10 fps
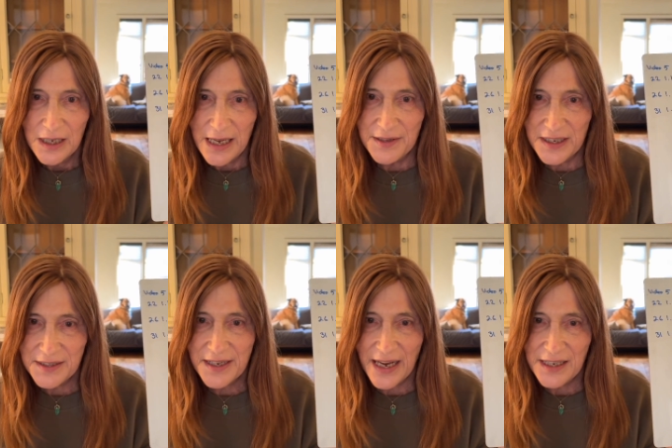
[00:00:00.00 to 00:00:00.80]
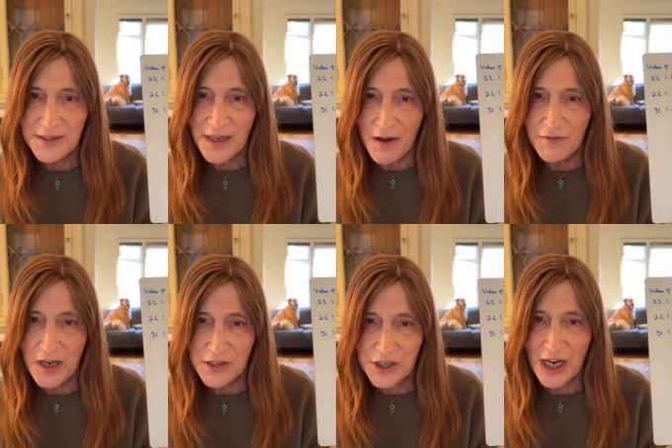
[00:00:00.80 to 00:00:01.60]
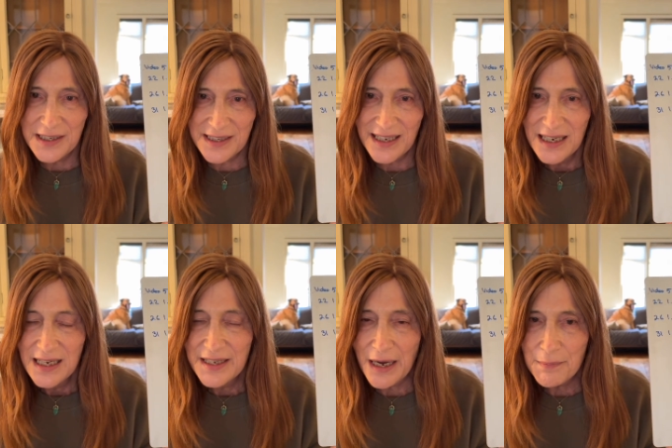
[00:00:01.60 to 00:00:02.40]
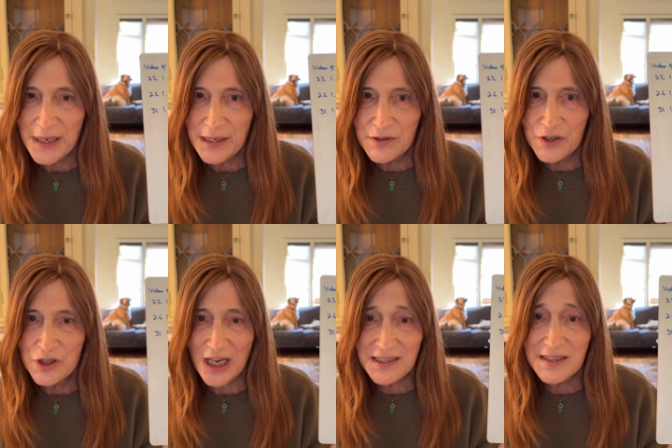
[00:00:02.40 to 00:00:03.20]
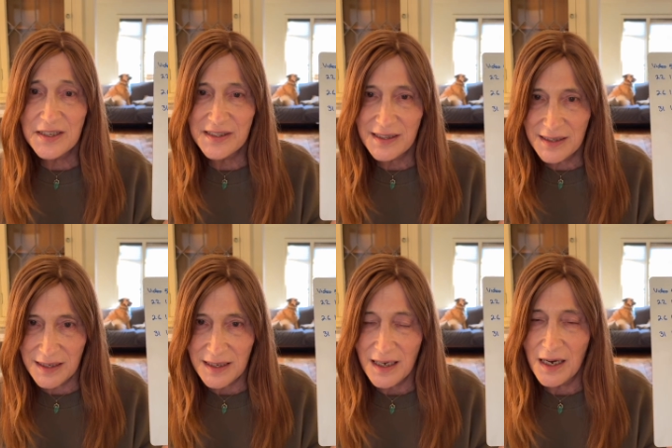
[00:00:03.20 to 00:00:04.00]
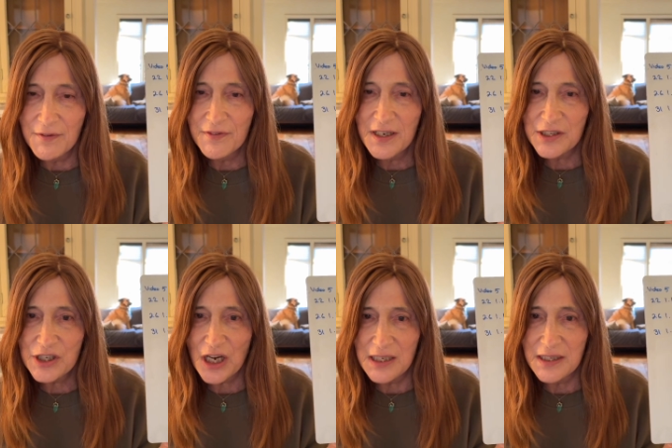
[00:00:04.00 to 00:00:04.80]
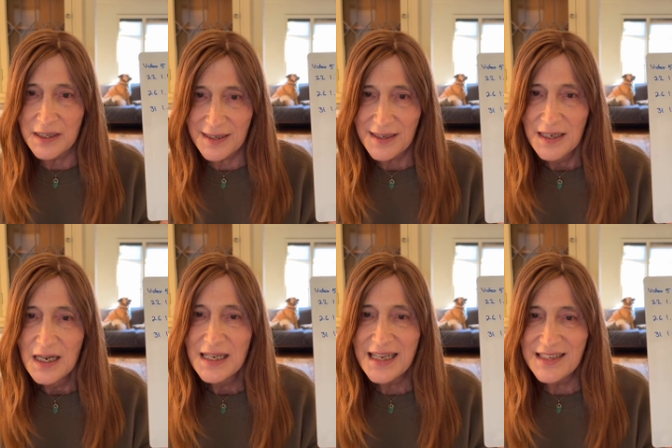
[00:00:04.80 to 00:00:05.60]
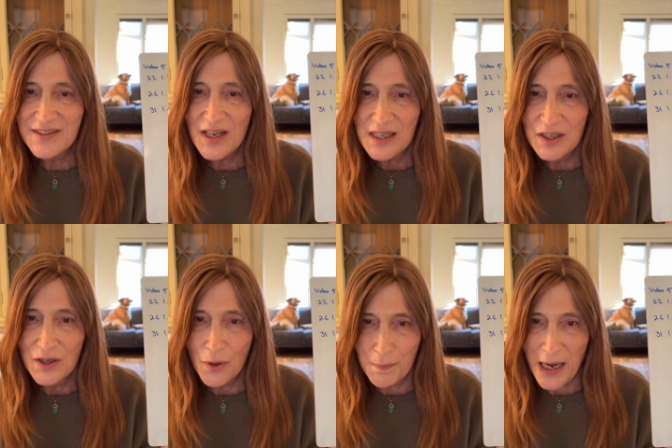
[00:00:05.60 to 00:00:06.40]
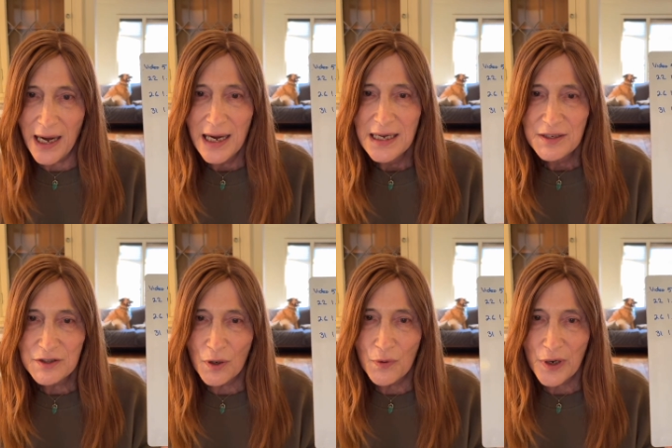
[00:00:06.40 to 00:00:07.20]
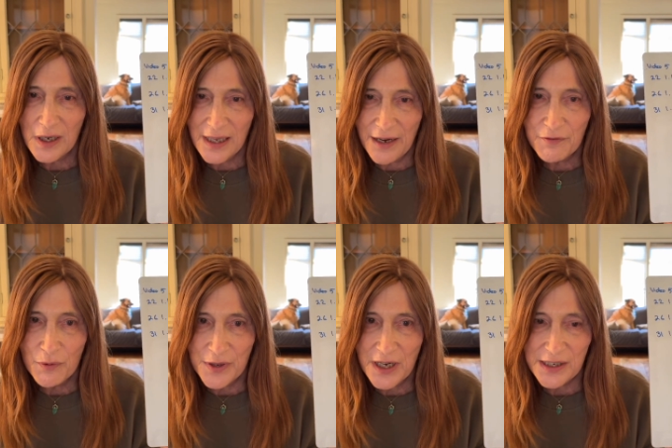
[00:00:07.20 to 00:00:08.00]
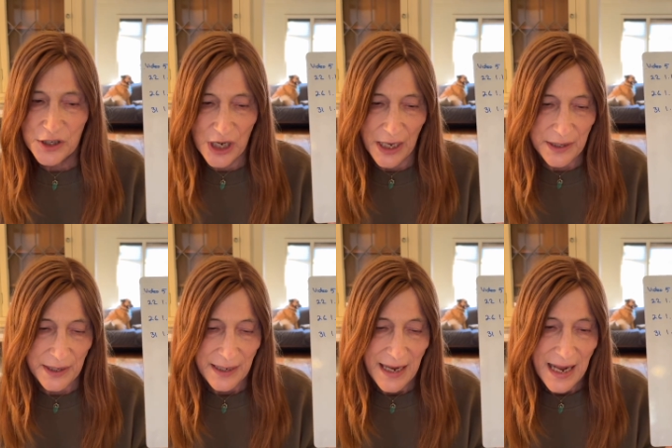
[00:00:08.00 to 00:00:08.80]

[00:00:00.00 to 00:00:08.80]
In this case of Gachant, that means just the of Gachant is Lopa, so we are left with Gachan.